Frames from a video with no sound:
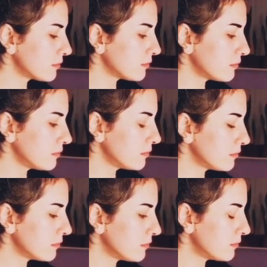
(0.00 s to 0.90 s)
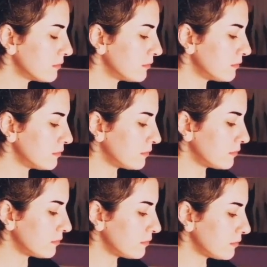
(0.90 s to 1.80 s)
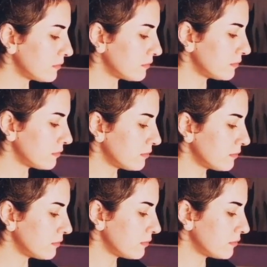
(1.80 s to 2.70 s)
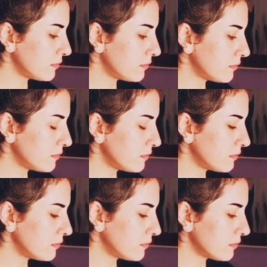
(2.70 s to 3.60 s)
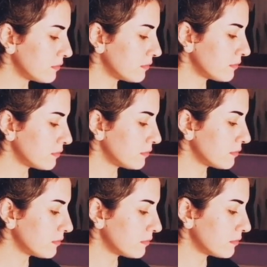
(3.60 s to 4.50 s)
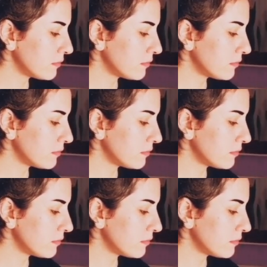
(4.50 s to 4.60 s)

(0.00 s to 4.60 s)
[no speech]